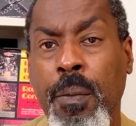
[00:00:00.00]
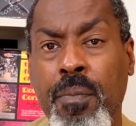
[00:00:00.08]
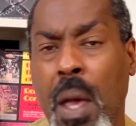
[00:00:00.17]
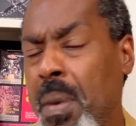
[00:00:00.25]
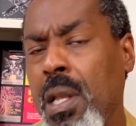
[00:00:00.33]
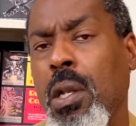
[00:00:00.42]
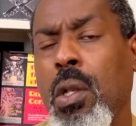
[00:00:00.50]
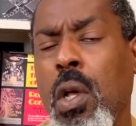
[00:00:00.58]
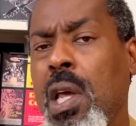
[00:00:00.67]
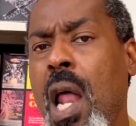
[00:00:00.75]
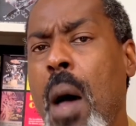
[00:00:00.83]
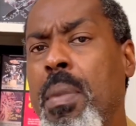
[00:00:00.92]
I mean, look
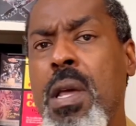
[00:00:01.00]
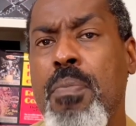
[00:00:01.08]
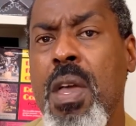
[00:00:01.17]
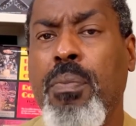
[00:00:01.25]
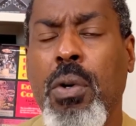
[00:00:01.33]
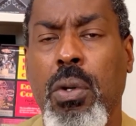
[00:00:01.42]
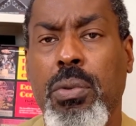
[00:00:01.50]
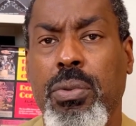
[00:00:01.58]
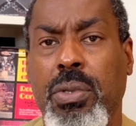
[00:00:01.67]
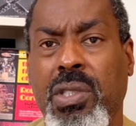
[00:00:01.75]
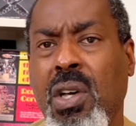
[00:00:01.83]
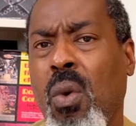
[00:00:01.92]
at how many people
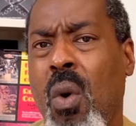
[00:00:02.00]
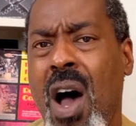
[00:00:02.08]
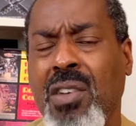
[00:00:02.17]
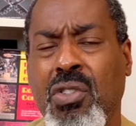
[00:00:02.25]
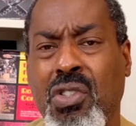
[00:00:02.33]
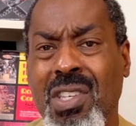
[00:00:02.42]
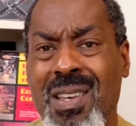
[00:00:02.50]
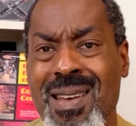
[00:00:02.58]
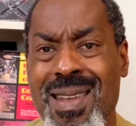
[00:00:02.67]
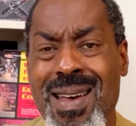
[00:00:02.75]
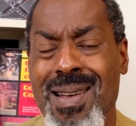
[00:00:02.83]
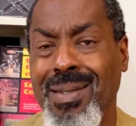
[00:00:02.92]
still watch
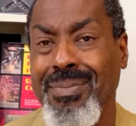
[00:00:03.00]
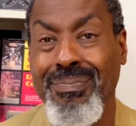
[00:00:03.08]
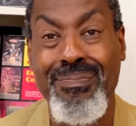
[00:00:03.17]
CNN.